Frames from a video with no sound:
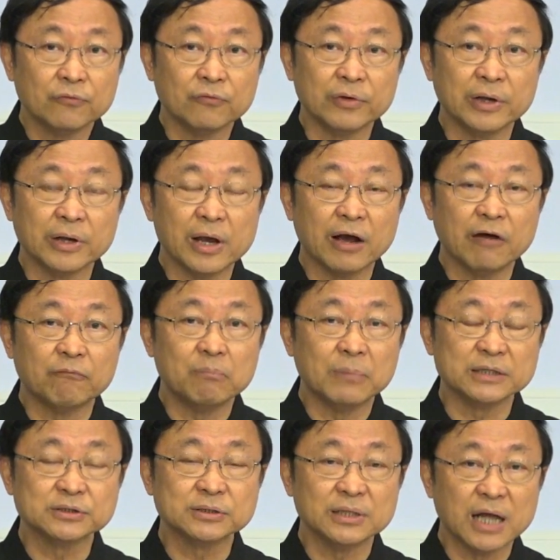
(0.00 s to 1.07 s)
We have
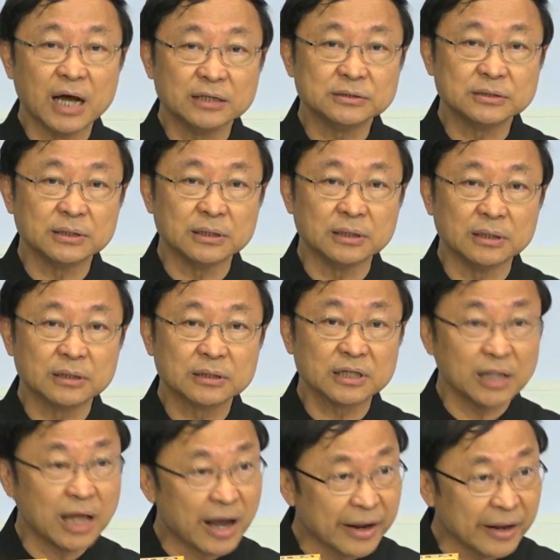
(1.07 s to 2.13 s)
much larger
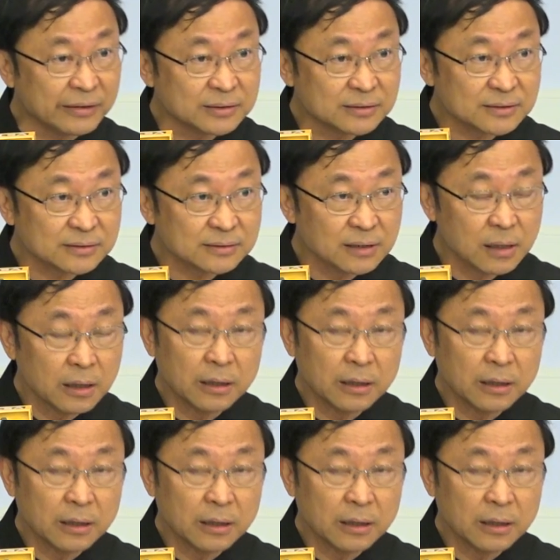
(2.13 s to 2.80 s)
clients,